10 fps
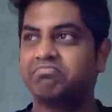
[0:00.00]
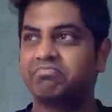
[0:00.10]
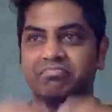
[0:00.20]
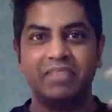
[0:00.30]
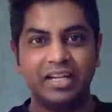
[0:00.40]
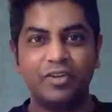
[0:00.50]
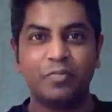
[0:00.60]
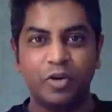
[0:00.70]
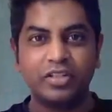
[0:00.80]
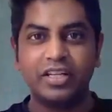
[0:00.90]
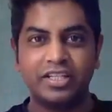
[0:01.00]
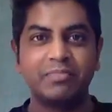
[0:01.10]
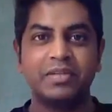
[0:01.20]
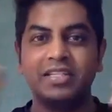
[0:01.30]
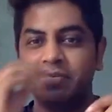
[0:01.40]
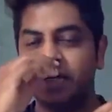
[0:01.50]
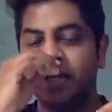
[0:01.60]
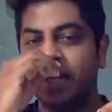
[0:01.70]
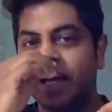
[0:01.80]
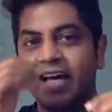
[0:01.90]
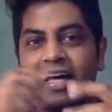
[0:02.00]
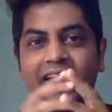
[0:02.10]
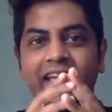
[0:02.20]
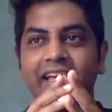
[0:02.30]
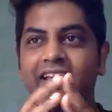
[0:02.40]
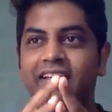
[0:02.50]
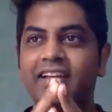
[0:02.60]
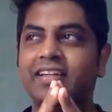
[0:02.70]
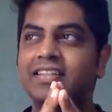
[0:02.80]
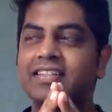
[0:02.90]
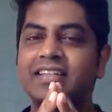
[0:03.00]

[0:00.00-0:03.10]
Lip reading: matter of botheration per se, but it's